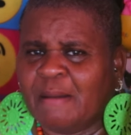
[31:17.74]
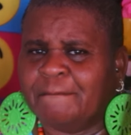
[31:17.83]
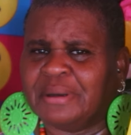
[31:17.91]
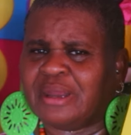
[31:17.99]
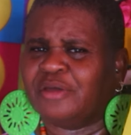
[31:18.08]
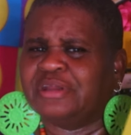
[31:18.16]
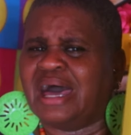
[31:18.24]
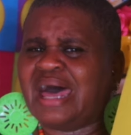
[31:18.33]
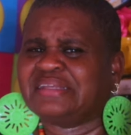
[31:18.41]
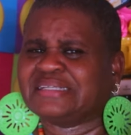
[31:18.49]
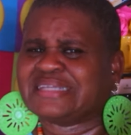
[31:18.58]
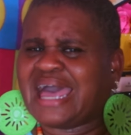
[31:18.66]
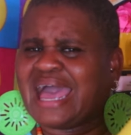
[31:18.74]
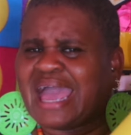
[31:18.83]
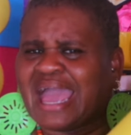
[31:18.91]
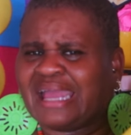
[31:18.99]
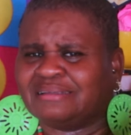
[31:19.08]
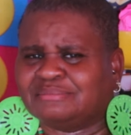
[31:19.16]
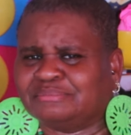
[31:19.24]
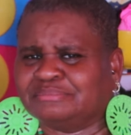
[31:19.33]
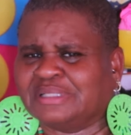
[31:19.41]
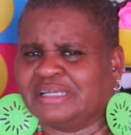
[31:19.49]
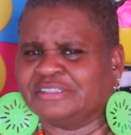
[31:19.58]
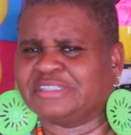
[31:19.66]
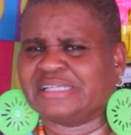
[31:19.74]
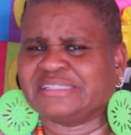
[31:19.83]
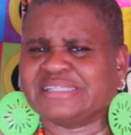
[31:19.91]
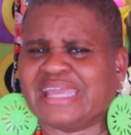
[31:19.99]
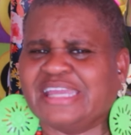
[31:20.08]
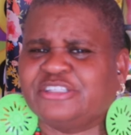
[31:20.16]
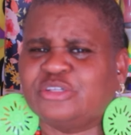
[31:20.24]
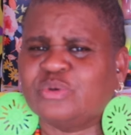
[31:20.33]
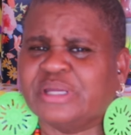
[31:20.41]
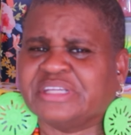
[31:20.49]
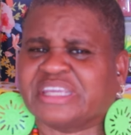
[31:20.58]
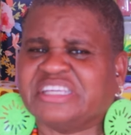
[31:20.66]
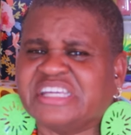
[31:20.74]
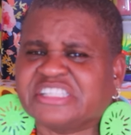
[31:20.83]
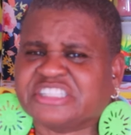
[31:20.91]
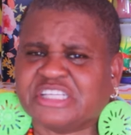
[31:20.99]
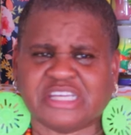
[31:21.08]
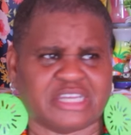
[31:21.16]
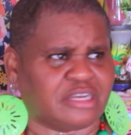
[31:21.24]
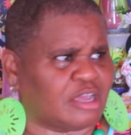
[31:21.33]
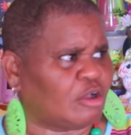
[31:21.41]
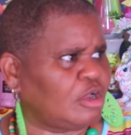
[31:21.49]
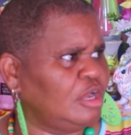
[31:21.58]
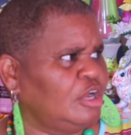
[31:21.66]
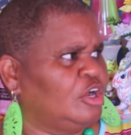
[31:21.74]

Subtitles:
But on the other side, just in case you in the kitchen or